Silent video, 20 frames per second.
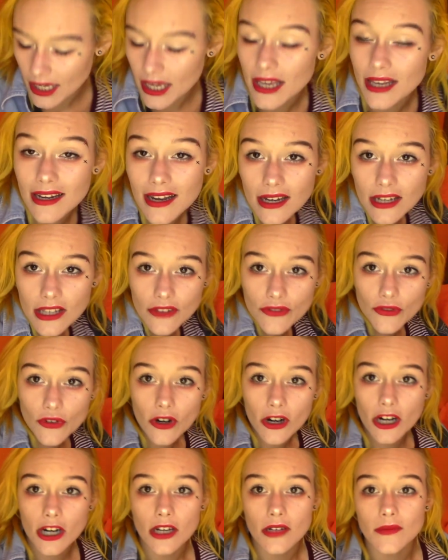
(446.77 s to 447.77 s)
in any
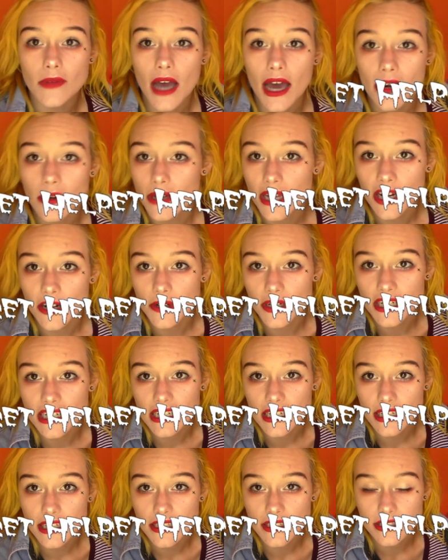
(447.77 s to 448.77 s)
form, I don't care what it
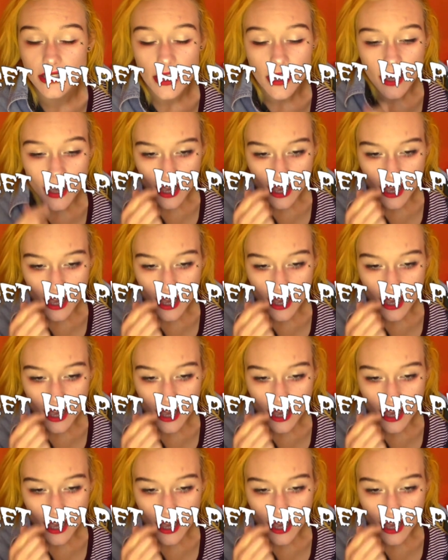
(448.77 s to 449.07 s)
is,